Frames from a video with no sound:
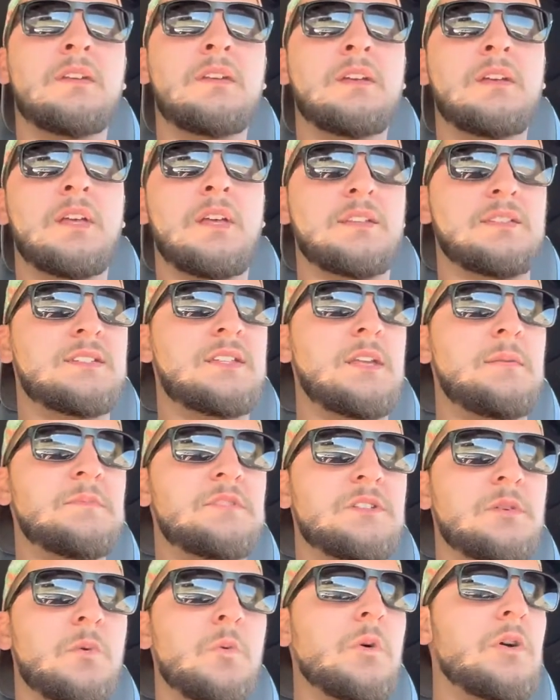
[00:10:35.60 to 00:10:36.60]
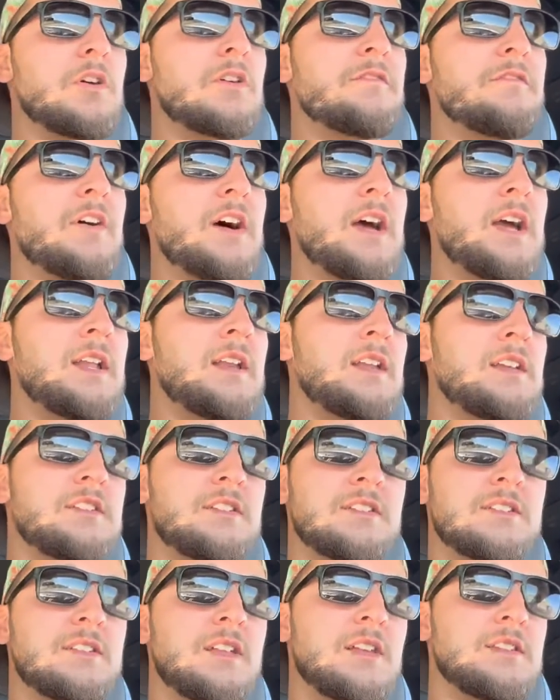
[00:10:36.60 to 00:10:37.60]
It seems to work fine, it
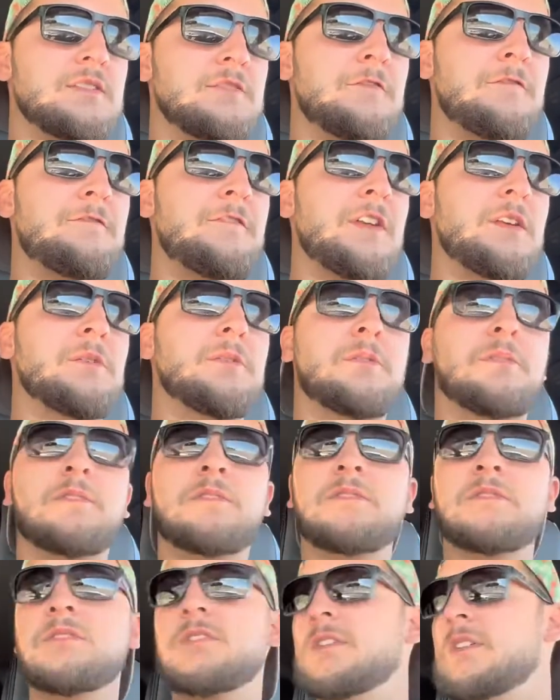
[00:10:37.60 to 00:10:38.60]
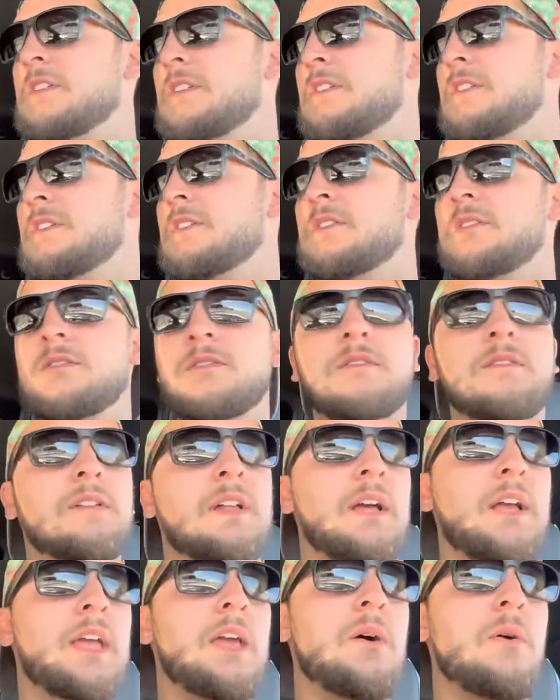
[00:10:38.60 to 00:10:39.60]
just doesn't feel,
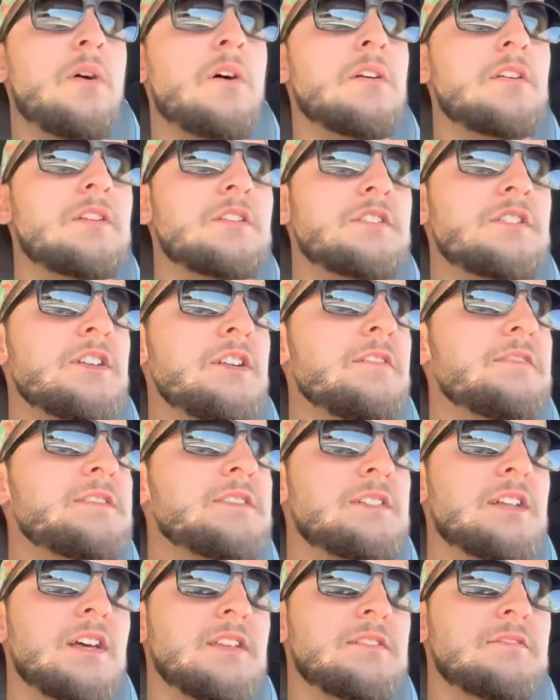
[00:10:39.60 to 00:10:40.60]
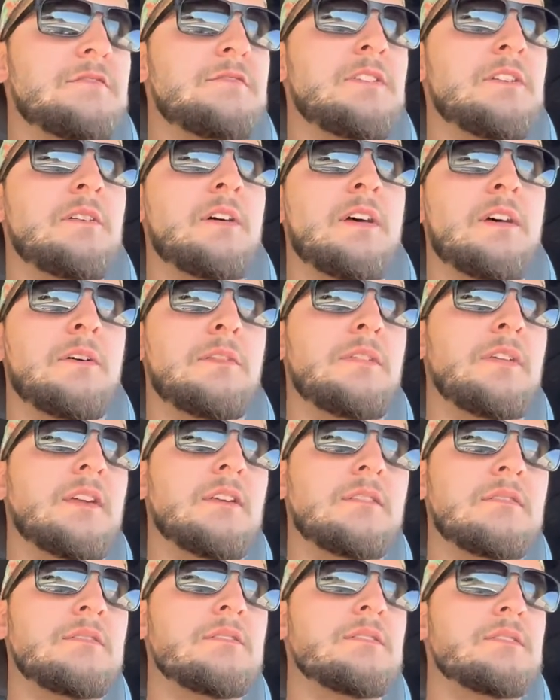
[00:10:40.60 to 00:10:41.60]
like how hard it shifts doesn't feel healthy.
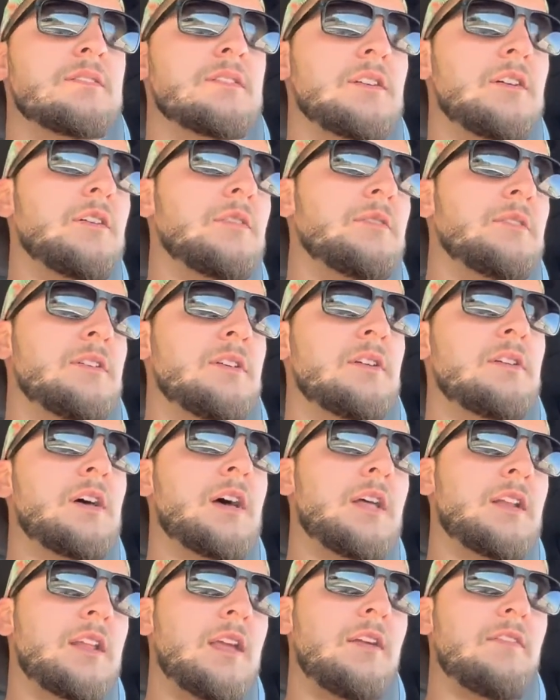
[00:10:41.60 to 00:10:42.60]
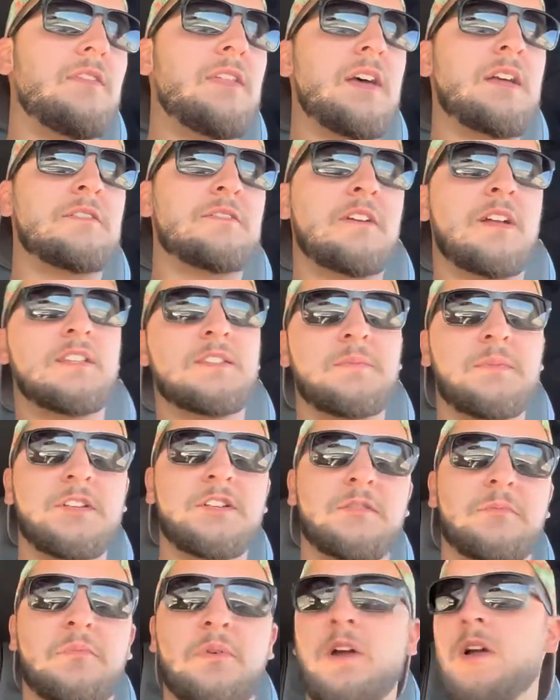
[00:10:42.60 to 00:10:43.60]
So I'd give that
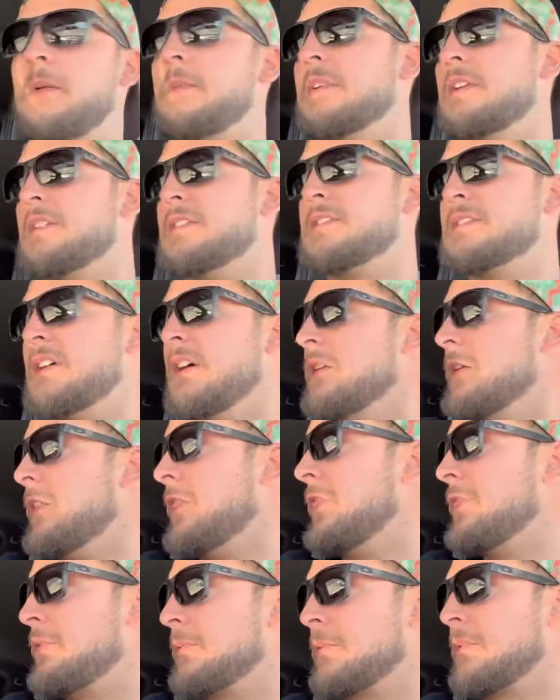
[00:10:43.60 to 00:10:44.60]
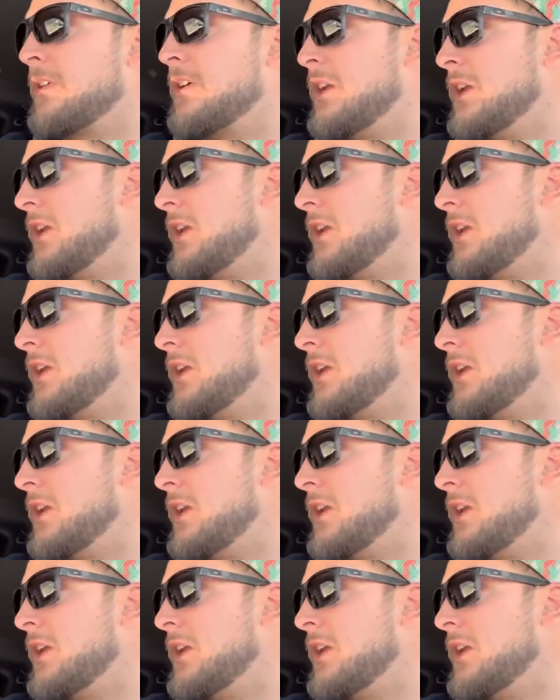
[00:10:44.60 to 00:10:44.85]
transmission probably a solid 3.